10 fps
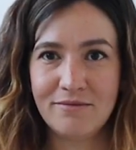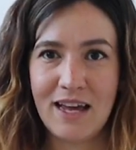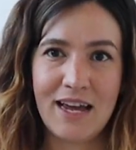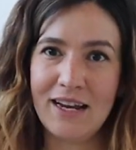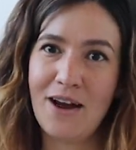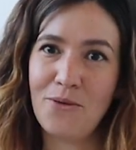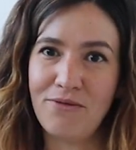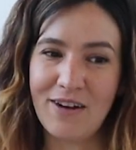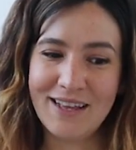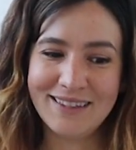hanging out with
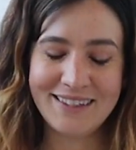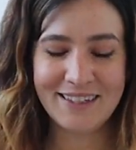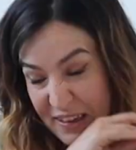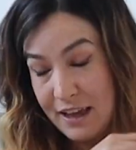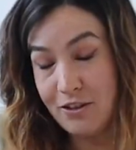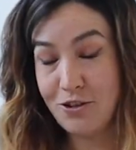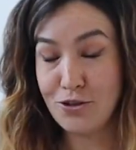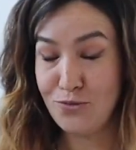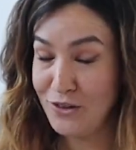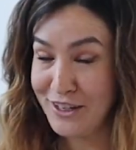friends. It
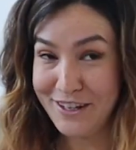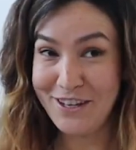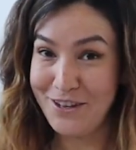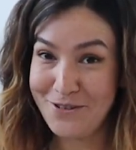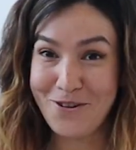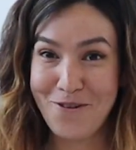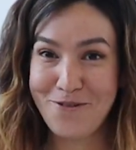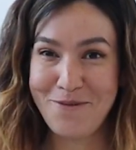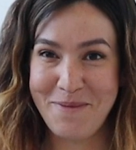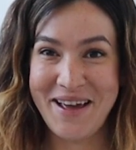looks really cute
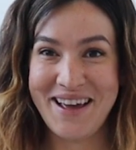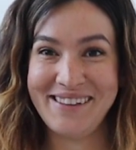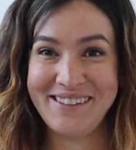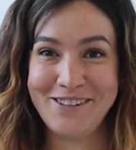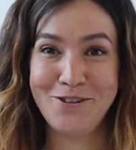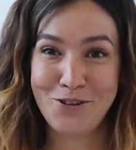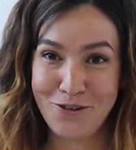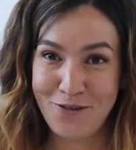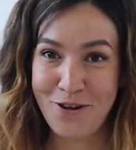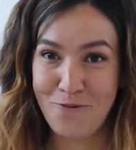over my silk
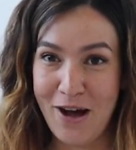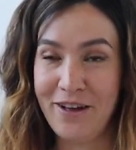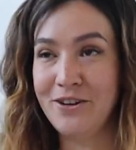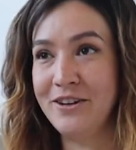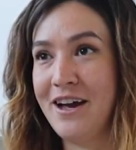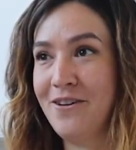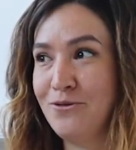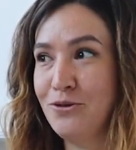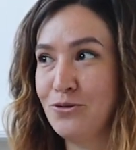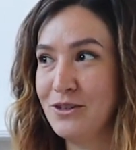chiffon Wilder
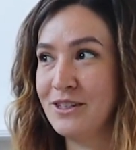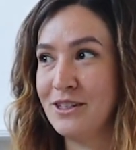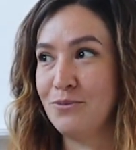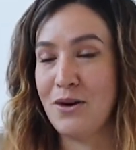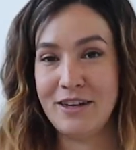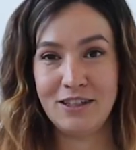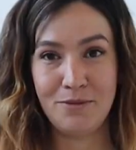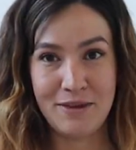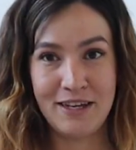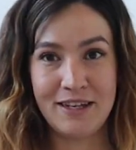gown, which was a surprise to
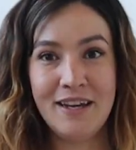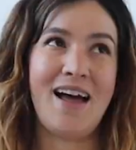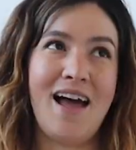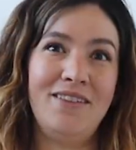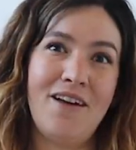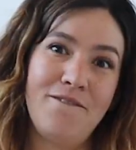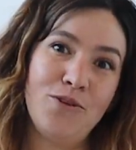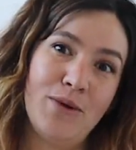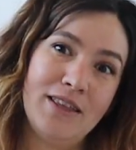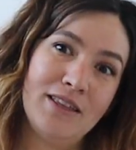me. I love the
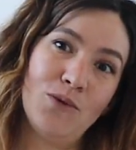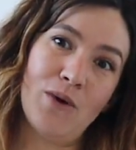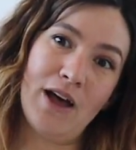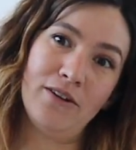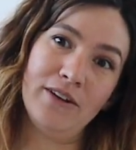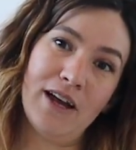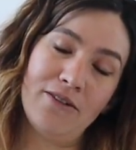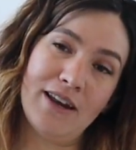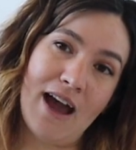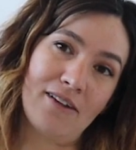way that the Wilder gown
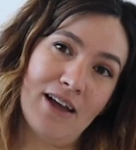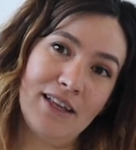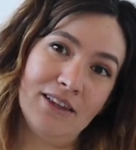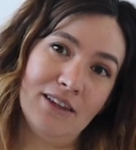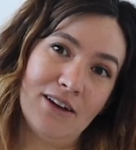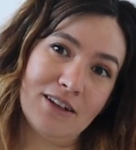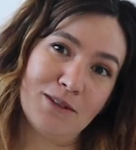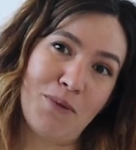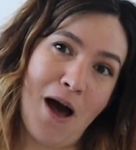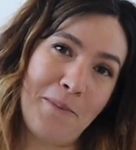neckline looks
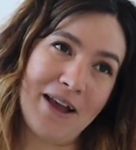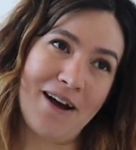popping